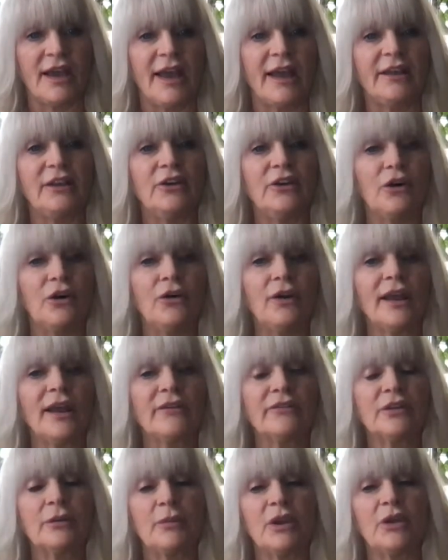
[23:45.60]
And you don't
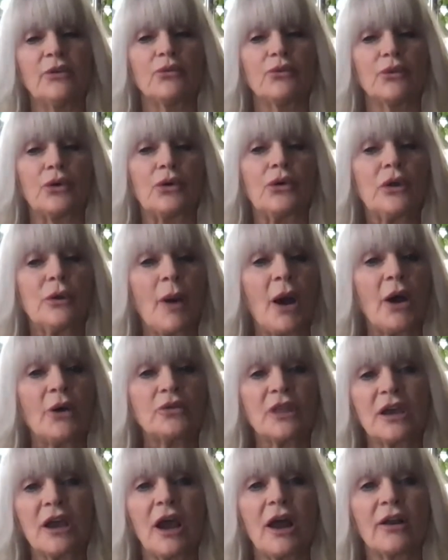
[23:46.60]
have to be rude
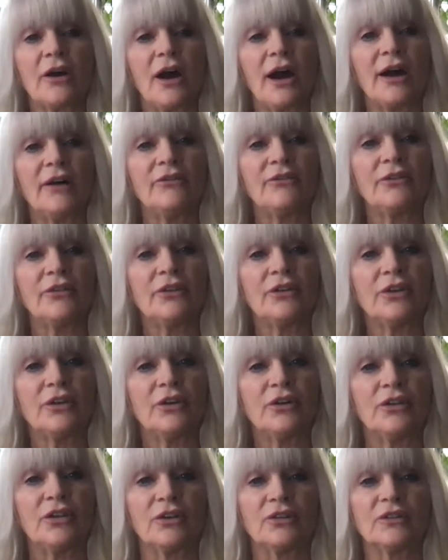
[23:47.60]
about the cutoff. You
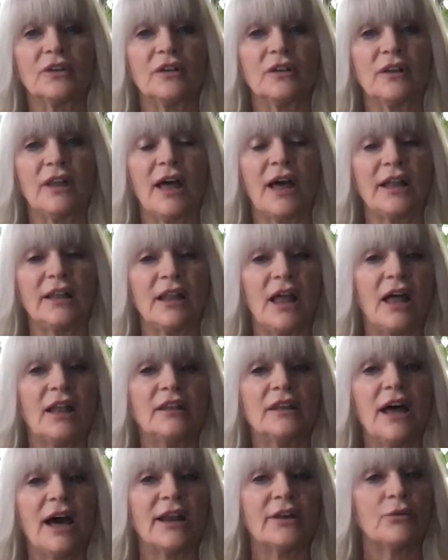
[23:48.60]
know, there's a lot a
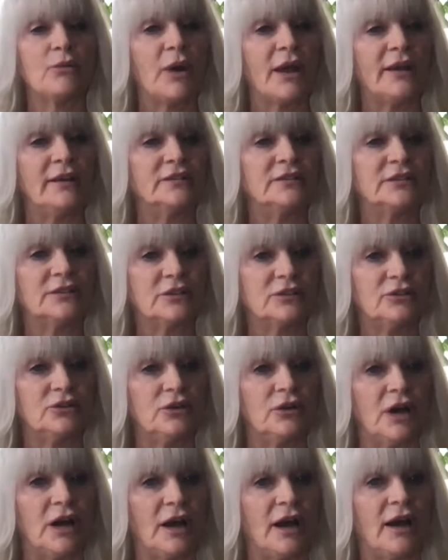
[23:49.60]
lot of ways to
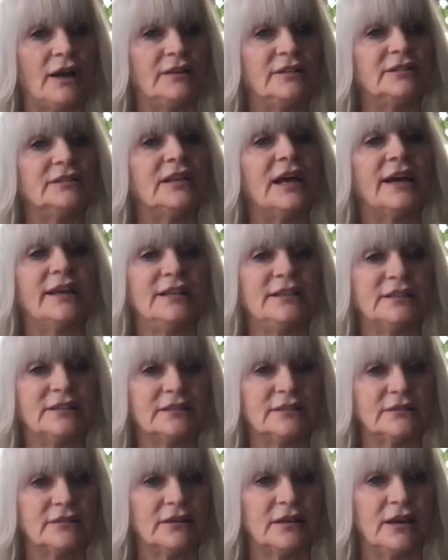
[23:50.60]
do a, a
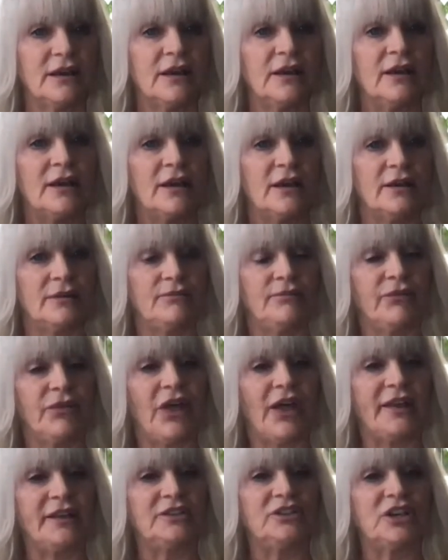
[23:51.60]
nice
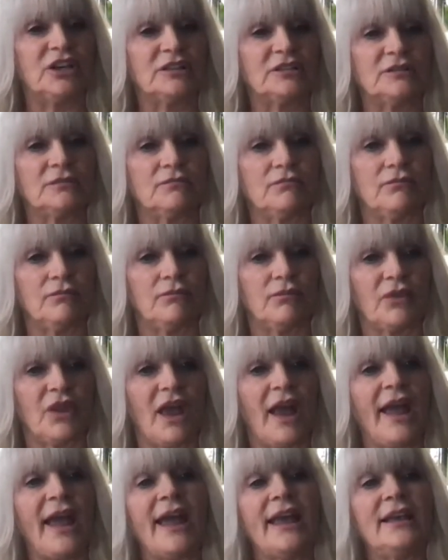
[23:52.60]
like just,
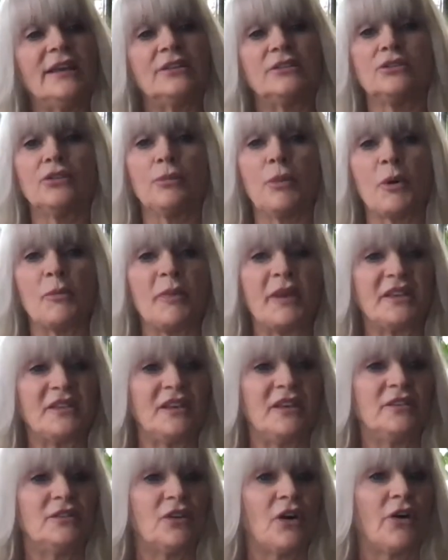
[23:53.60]
"Hey, super
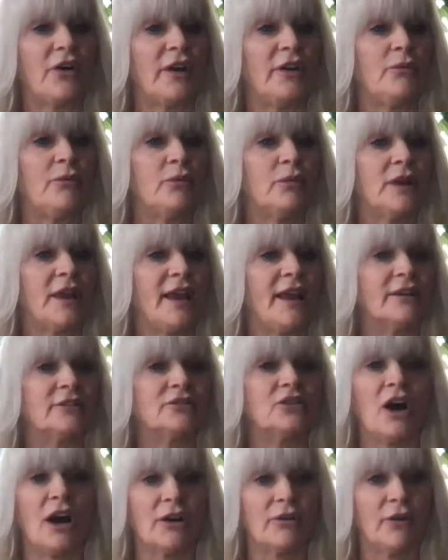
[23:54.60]
busy, sorry, can't
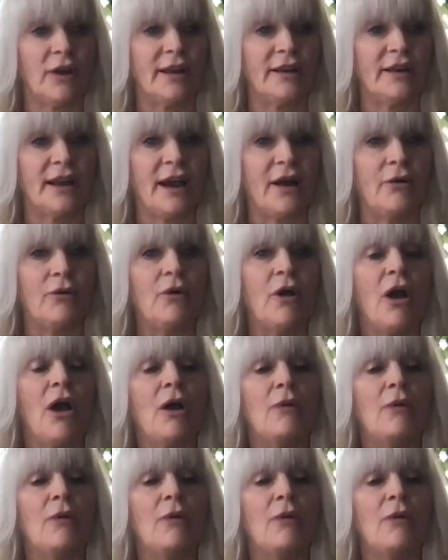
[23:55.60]
talk right now."